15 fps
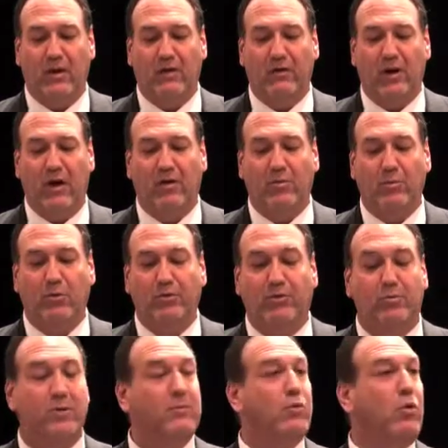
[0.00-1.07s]
and the Honorable
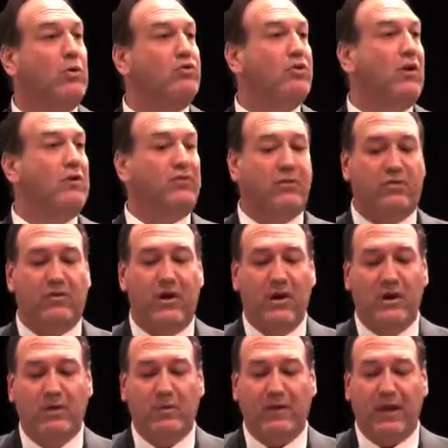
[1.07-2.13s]
Supreme Court Justice
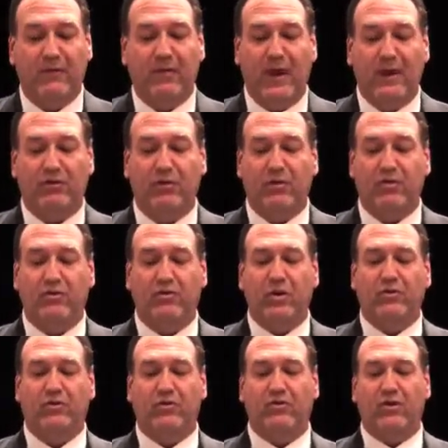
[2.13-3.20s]
we gave last year to
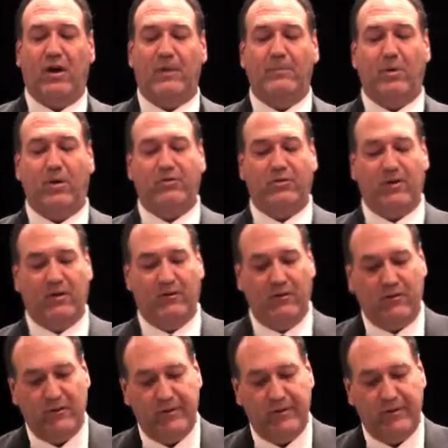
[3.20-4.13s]
Justice John Paul Stevens.